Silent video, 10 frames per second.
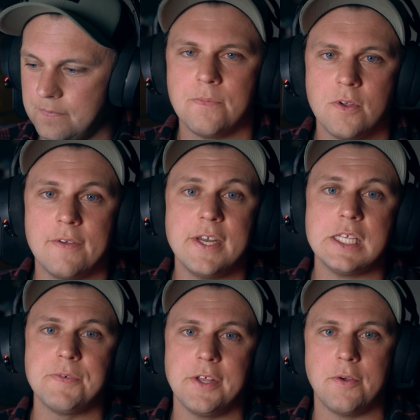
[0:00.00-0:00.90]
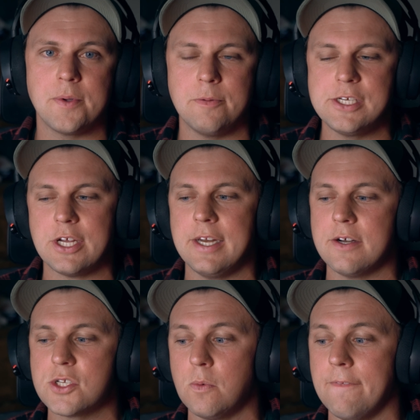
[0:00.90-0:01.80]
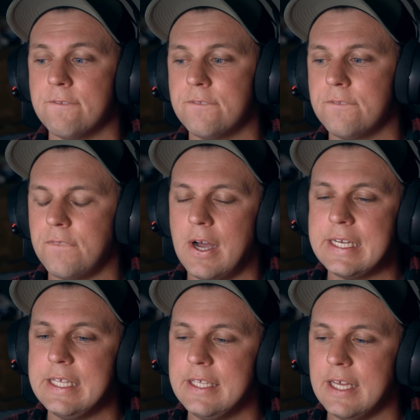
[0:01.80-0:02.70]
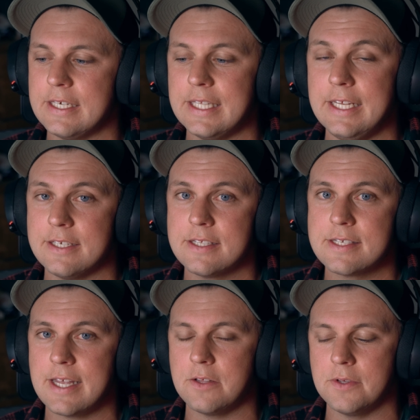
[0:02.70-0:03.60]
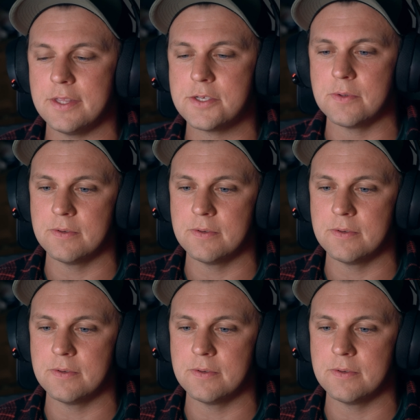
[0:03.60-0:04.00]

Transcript: Alright, the next video we're going to be checking out is called Fighting an Elite. Let's take a look at this one.